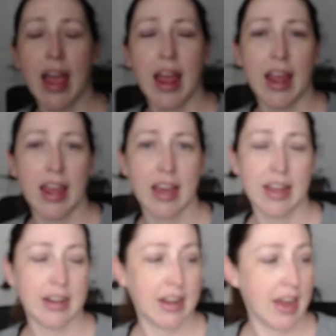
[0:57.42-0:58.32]

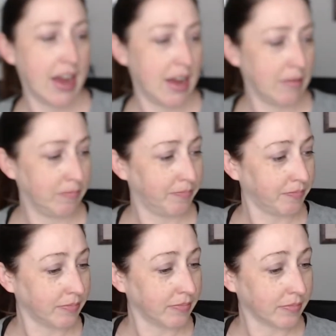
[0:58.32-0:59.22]
And um,
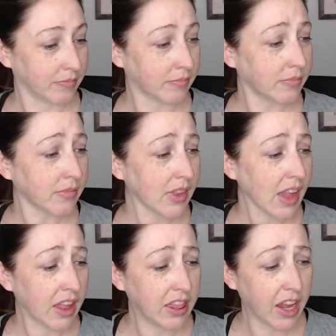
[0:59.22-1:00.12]

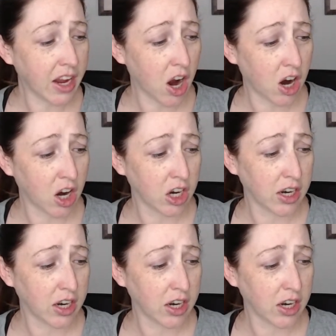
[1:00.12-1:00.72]
they are